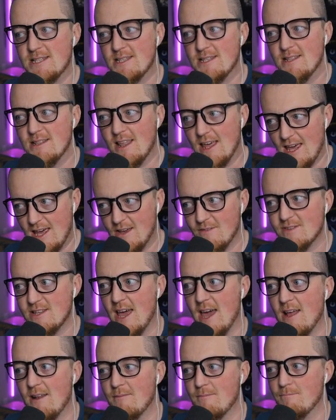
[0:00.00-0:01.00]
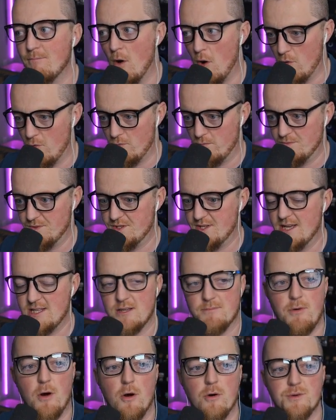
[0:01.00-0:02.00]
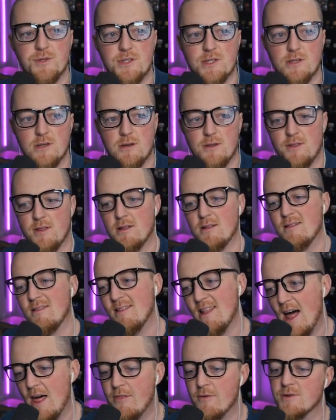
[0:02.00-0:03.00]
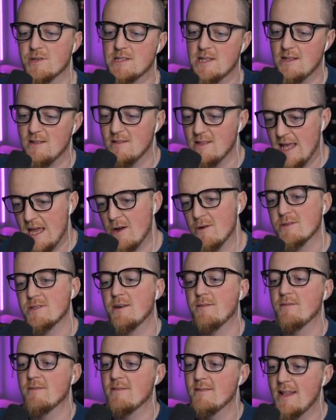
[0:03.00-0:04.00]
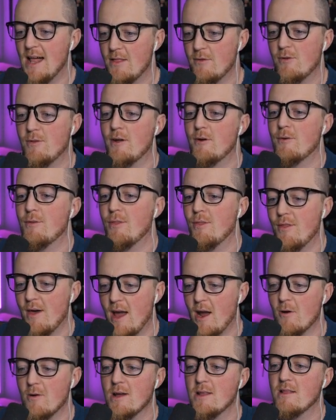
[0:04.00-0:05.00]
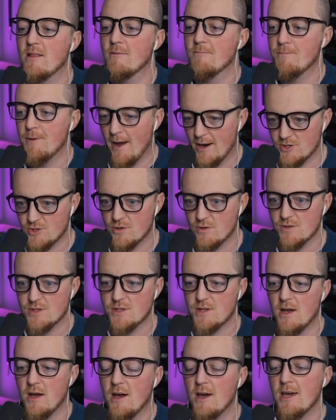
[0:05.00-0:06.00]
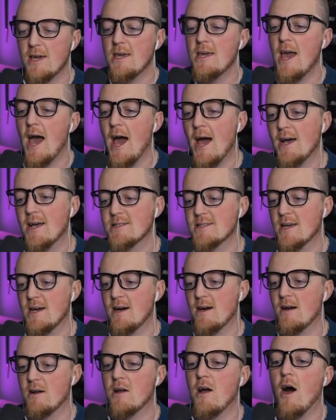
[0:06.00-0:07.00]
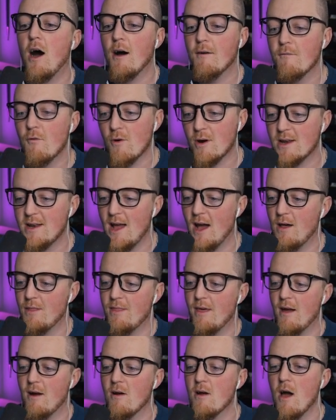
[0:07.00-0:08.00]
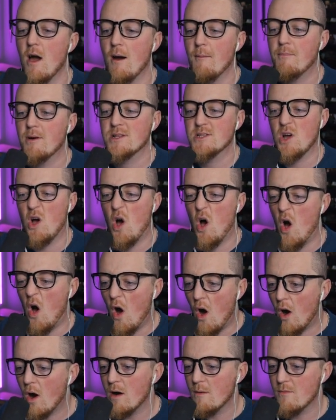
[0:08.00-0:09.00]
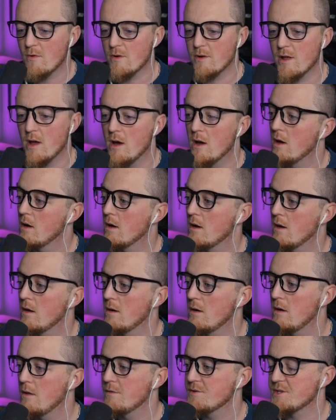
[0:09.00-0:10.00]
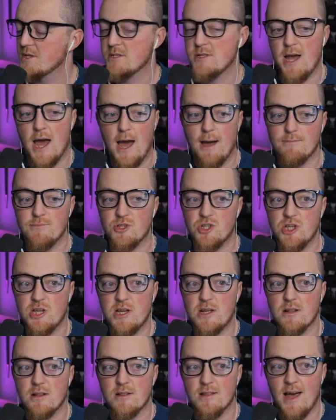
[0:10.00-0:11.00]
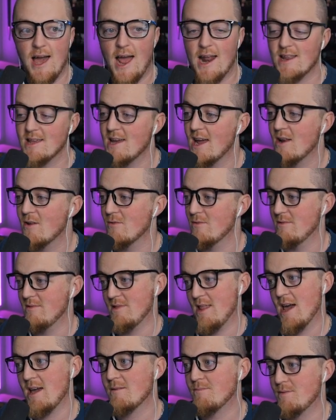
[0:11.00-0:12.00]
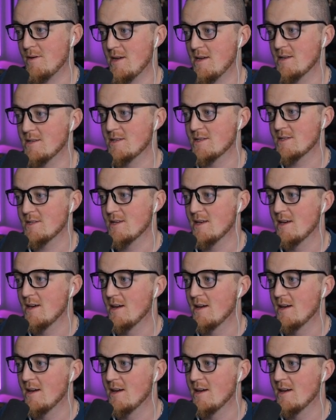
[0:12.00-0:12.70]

leaves and bones as opposed to the leathers, the layers of leather that are there in the pictures. He has a covering down there, but it's armored. Oh, there's a Tab G Gladiator leg piece